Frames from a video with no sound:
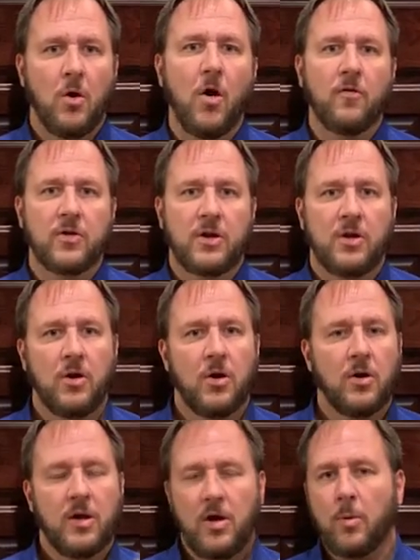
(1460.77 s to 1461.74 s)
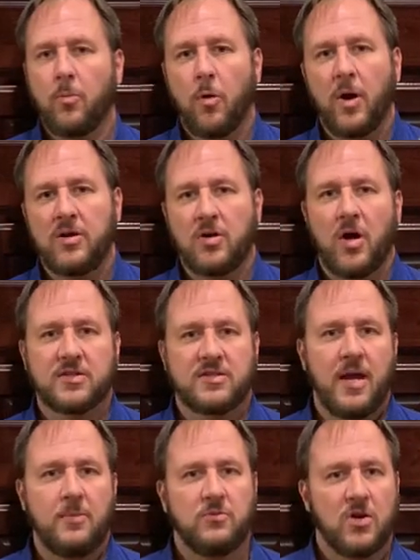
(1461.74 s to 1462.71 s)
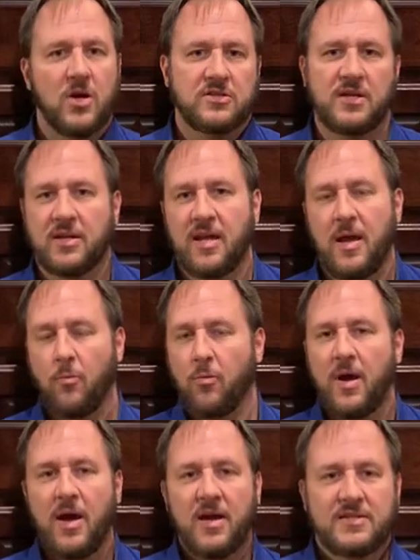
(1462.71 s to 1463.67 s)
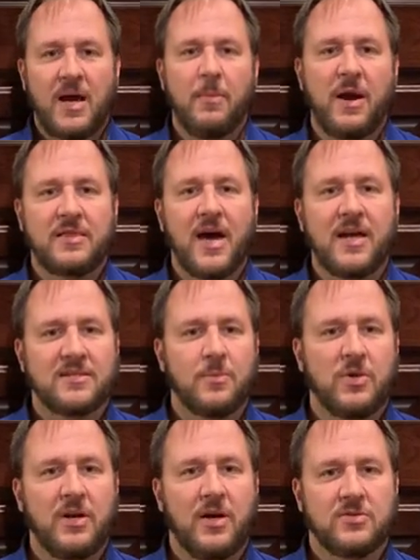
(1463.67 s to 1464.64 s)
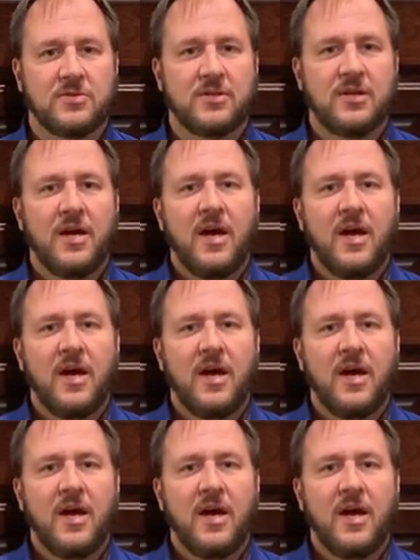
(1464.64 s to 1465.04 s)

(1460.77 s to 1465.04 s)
over here, here boy, dog's name, dog nickname, tap my thigh, something else.